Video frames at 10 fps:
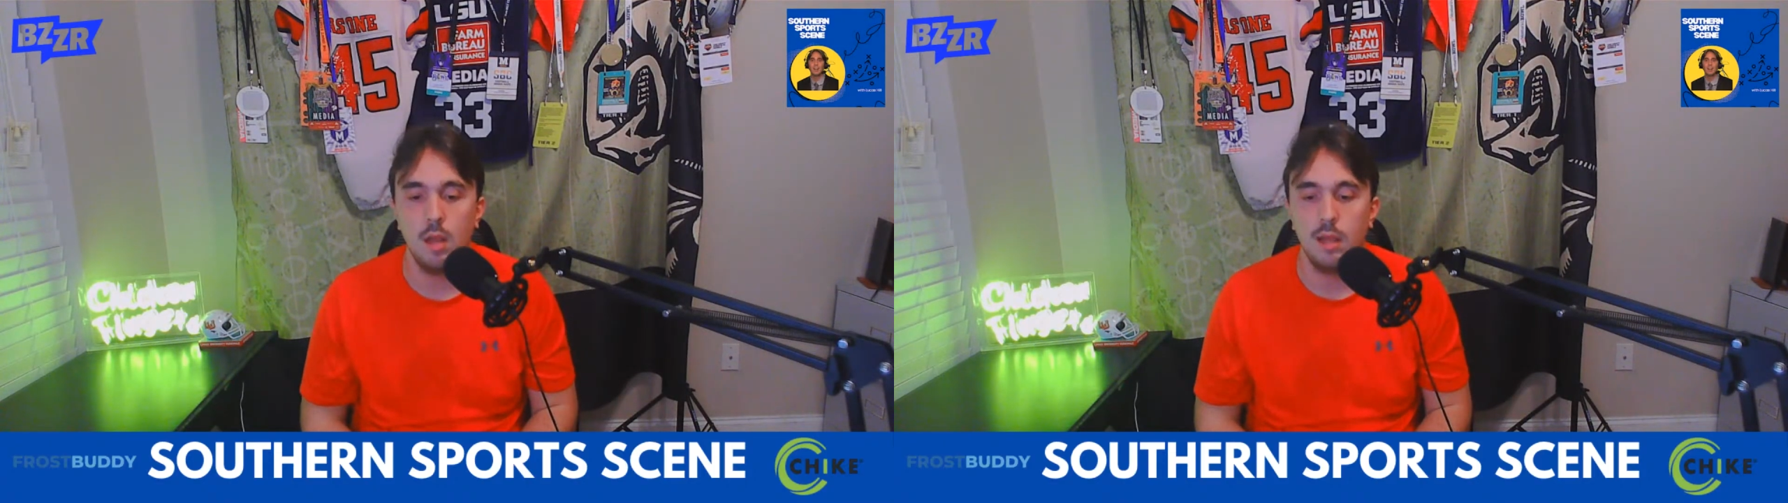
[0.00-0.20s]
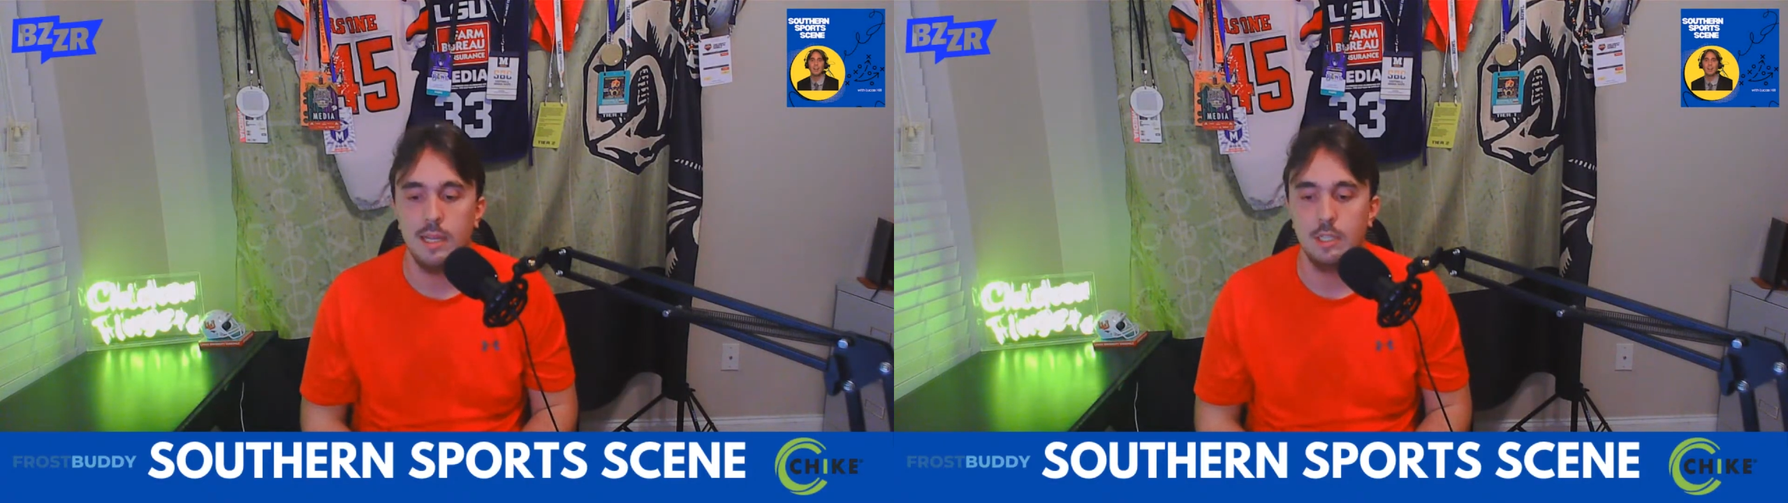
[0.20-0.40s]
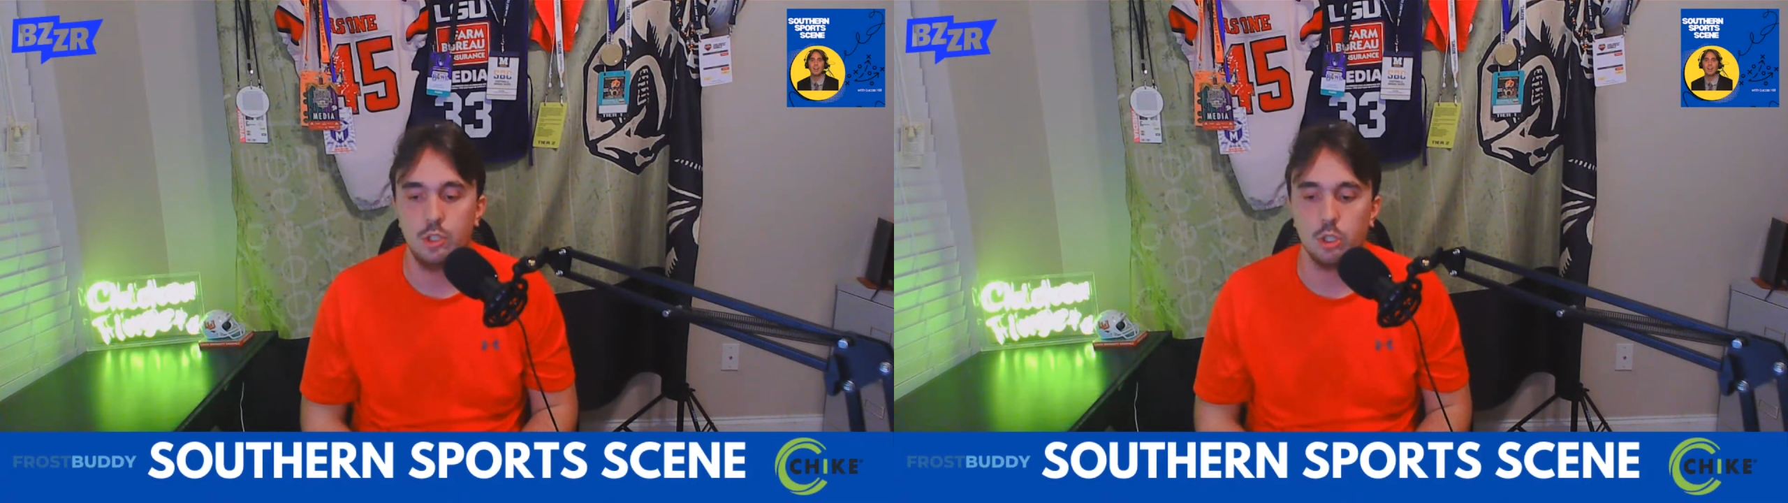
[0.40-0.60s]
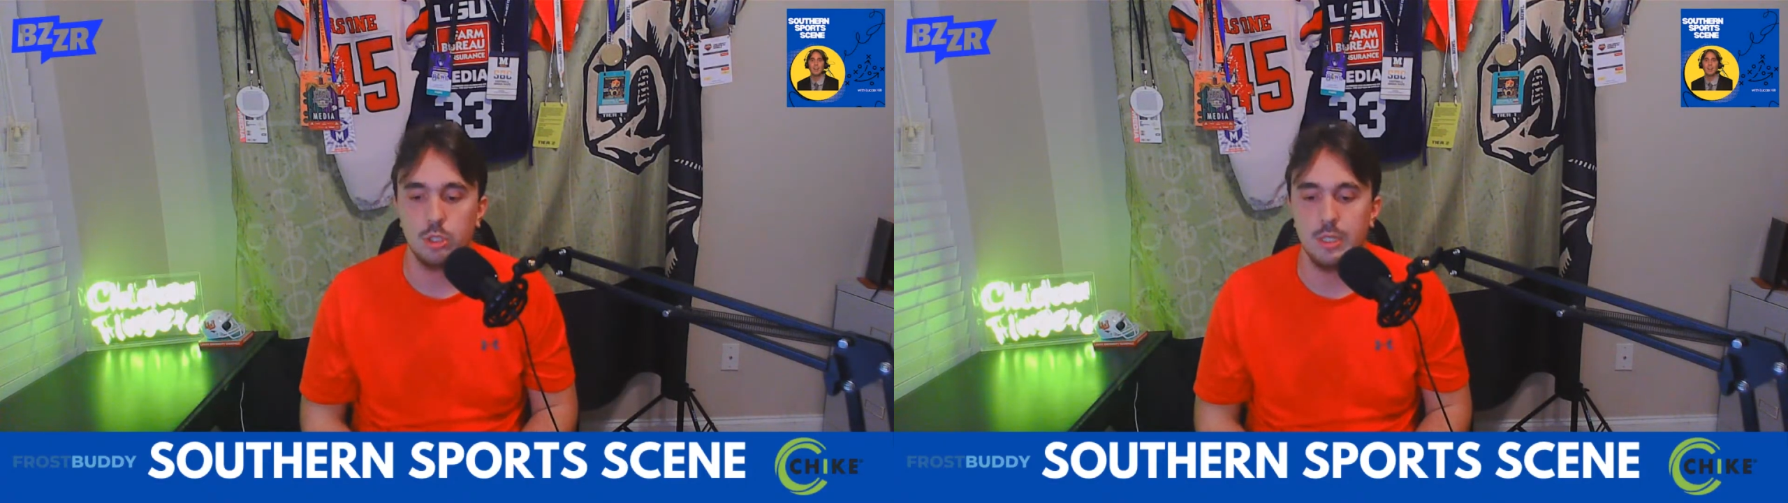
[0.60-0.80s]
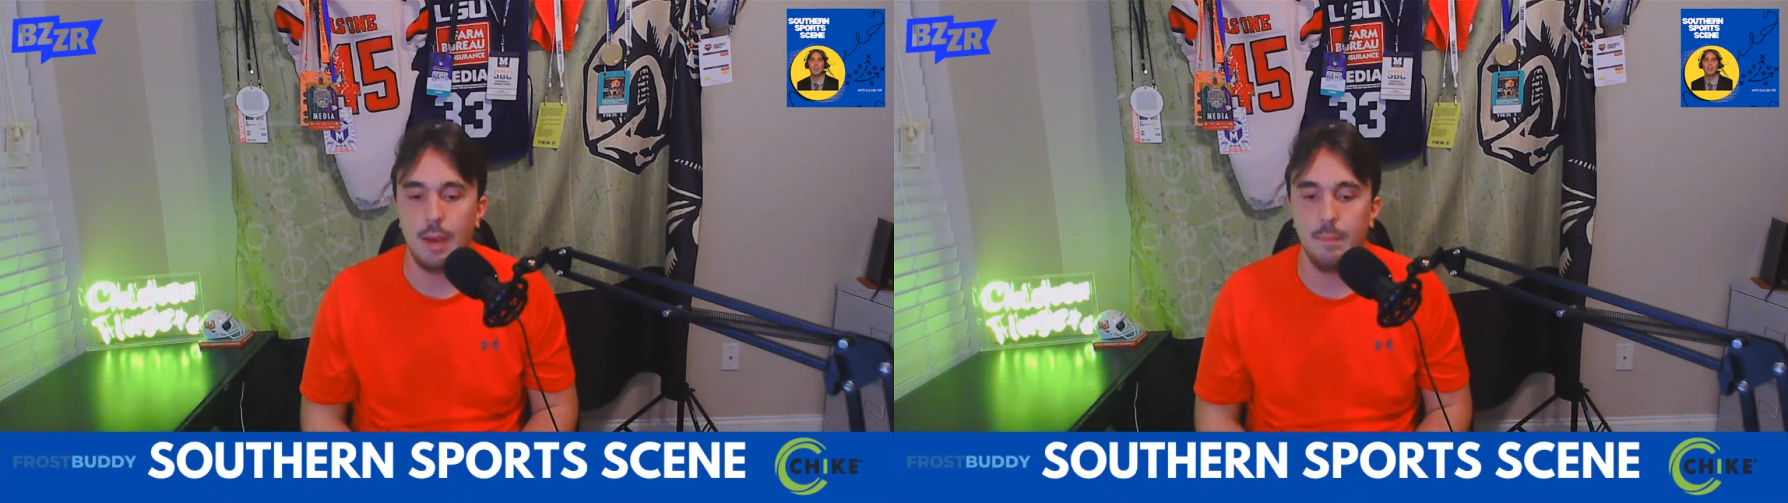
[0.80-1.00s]
his jersey
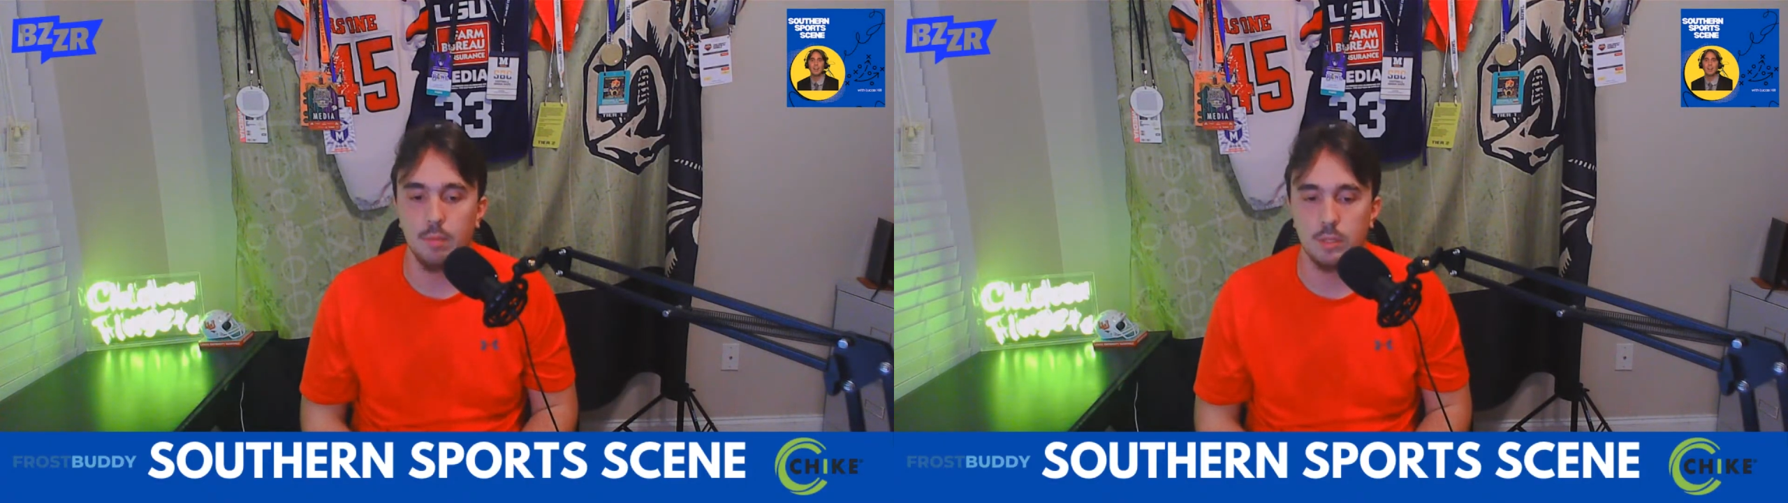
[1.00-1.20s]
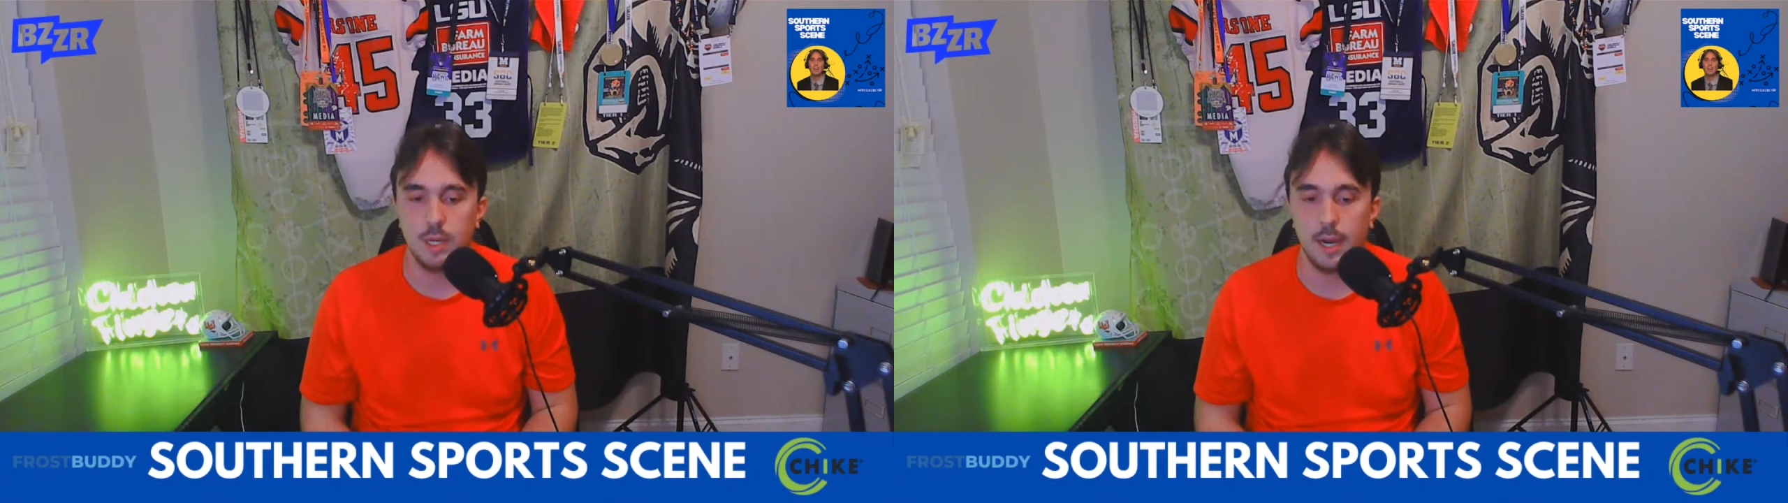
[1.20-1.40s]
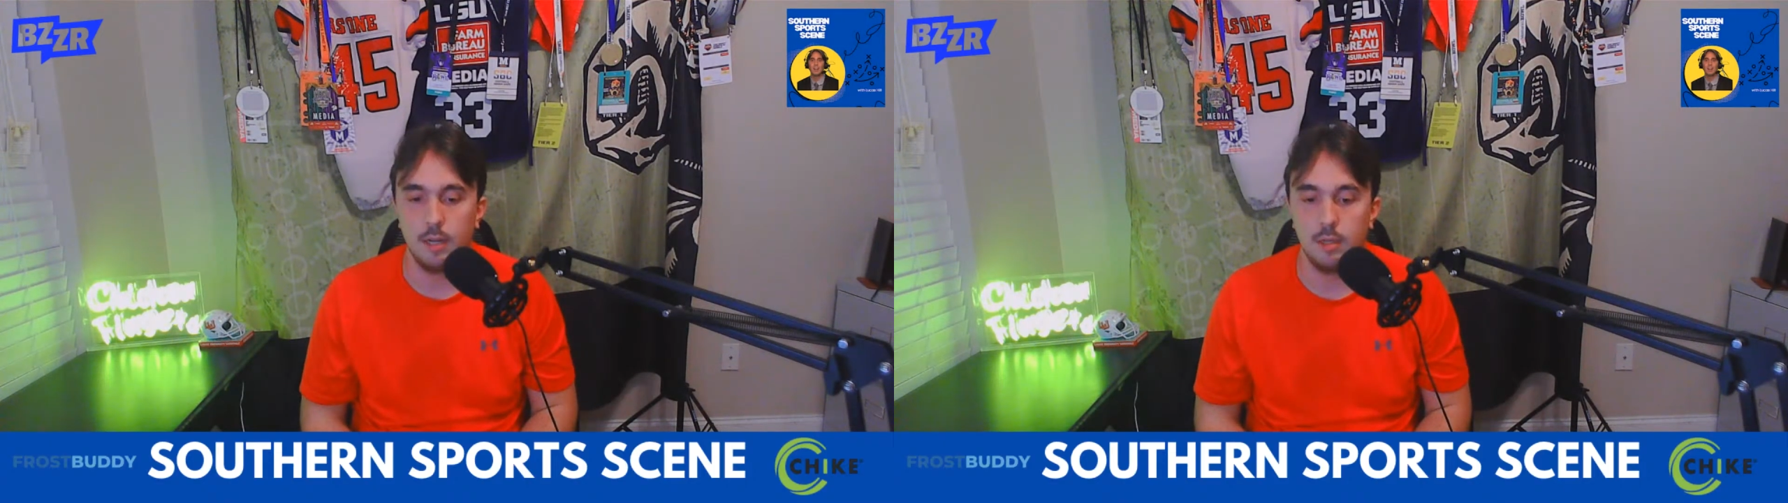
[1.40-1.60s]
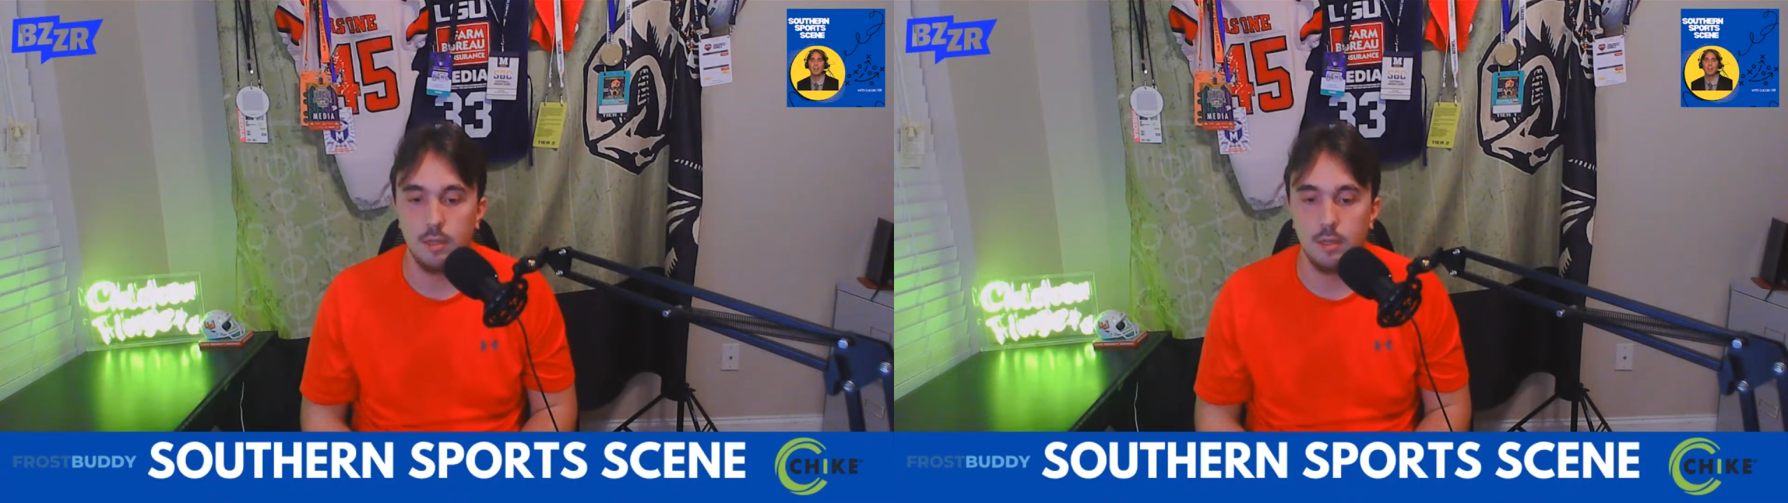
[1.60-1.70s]
not being retired.